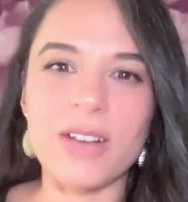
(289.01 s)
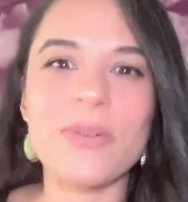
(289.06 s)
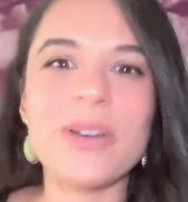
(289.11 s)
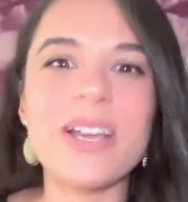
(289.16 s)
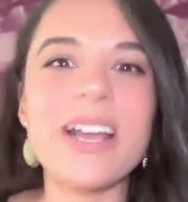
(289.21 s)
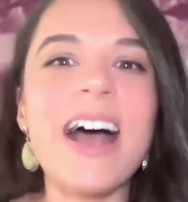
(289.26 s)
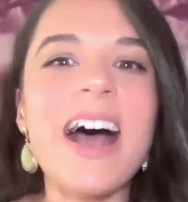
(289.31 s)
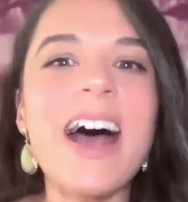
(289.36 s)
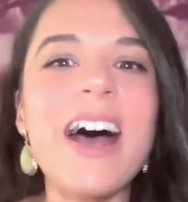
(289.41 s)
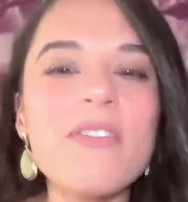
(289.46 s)
we
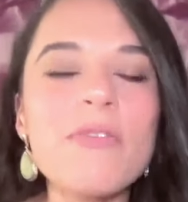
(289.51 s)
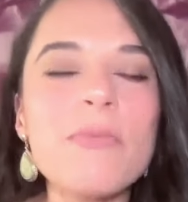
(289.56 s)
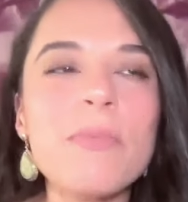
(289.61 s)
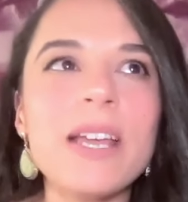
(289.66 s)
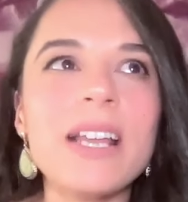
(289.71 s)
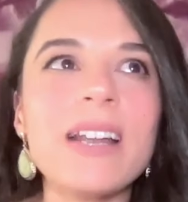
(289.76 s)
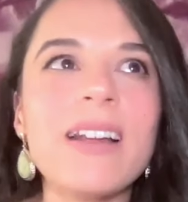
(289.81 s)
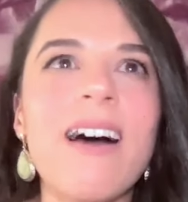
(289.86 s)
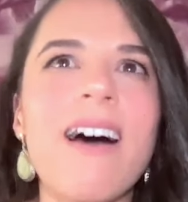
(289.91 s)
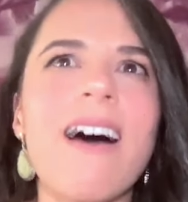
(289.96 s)
have
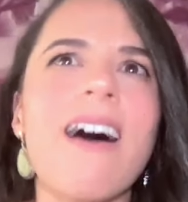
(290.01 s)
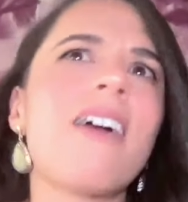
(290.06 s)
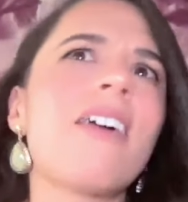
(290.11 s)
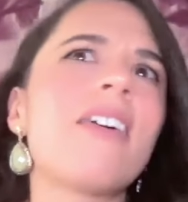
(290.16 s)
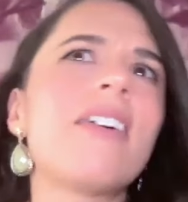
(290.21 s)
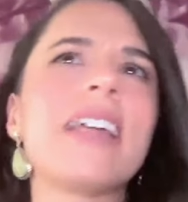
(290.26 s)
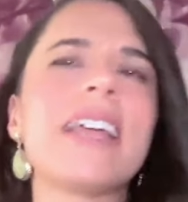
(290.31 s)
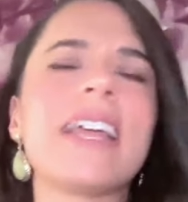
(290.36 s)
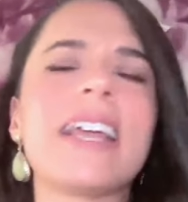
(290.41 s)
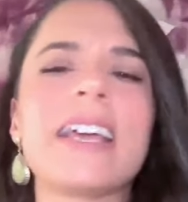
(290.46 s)
been
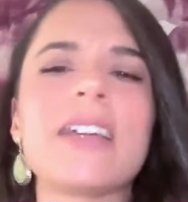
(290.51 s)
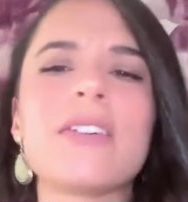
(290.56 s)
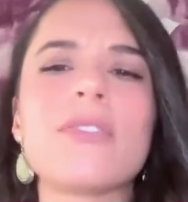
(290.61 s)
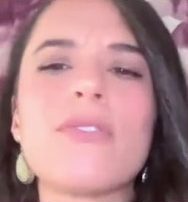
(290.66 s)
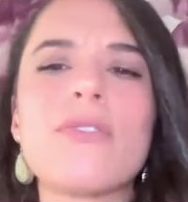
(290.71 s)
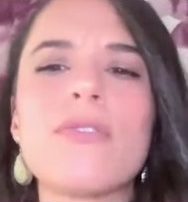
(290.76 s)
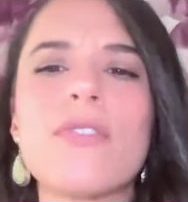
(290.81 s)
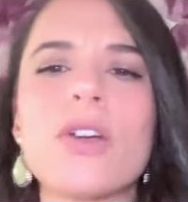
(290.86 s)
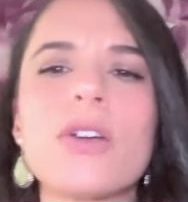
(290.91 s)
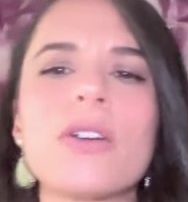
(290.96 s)
hurrying and
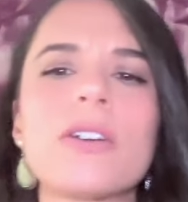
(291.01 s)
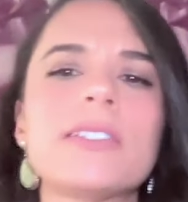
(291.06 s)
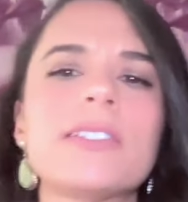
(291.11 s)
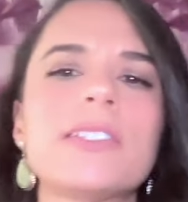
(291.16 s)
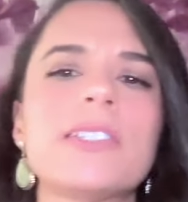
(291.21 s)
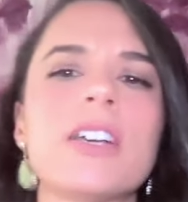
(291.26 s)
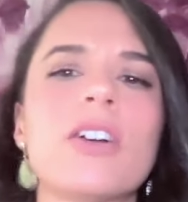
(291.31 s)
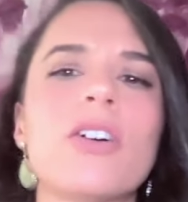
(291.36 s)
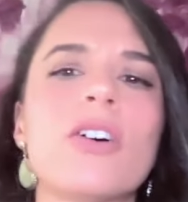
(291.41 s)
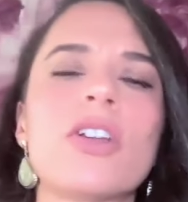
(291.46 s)

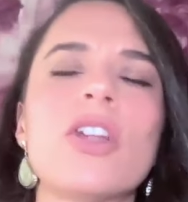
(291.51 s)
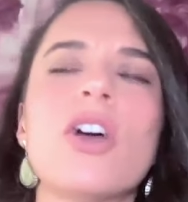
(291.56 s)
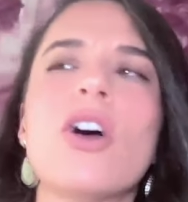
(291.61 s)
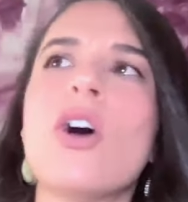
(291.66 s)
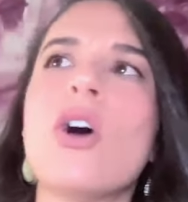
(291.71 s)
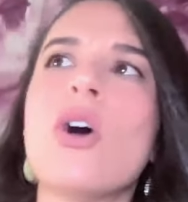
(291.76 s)
focusing on